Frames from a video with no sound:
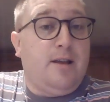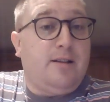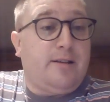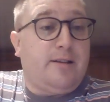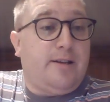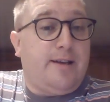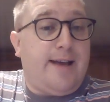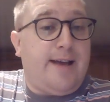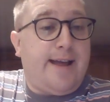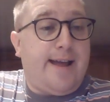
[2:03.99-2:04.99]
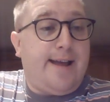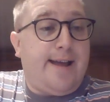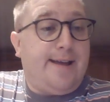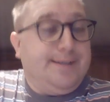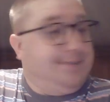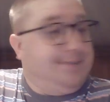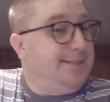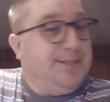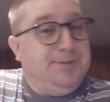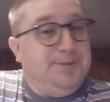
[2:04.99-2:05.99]
And
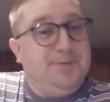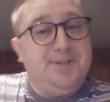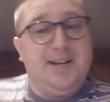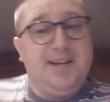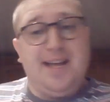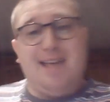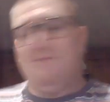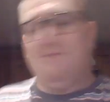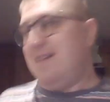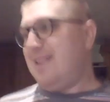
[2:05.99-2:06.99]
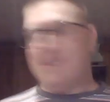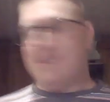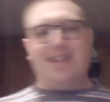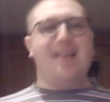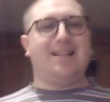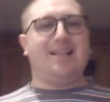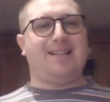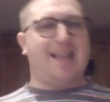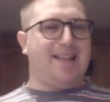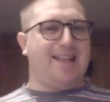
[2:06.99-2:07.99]
so
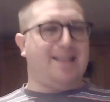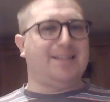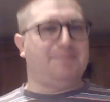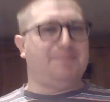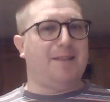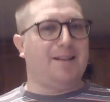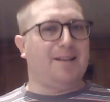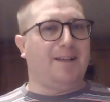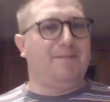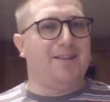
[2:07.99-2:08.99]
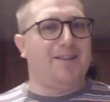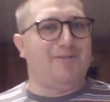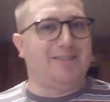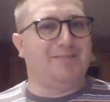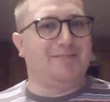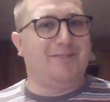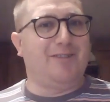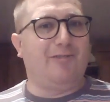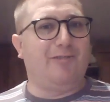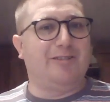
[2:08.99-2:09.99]
it does make life interesting when
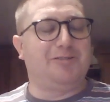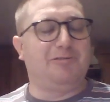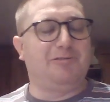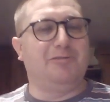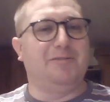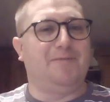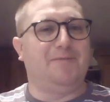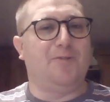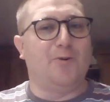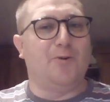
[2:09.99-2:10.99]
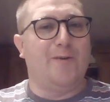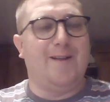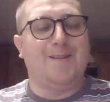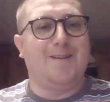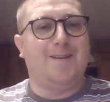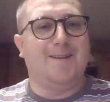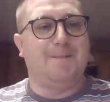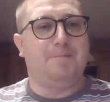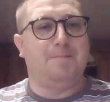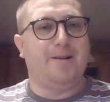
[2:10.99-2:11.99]
you're trying to struggle for it.
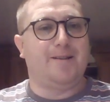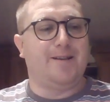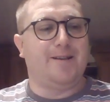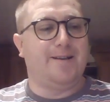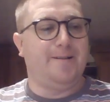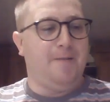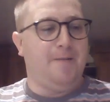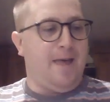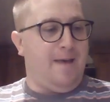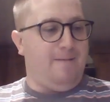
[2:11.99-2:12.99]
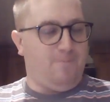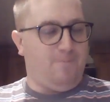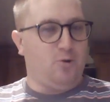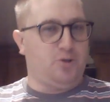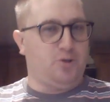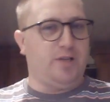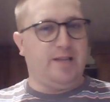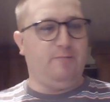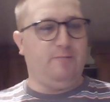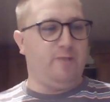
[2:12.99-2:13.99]
But
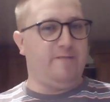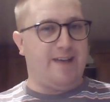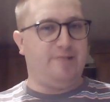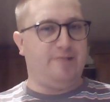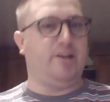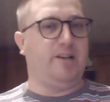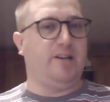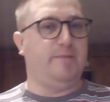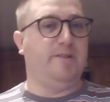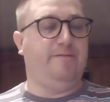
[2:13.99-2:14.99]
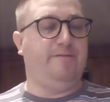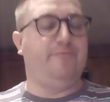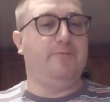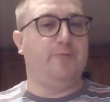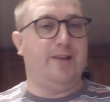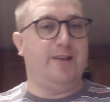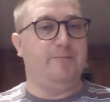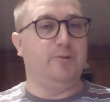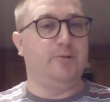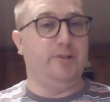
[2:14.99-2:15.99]
fortunately, with our Tiger Moth, we were
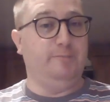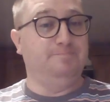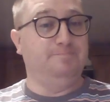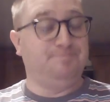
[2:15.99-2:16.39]
able to.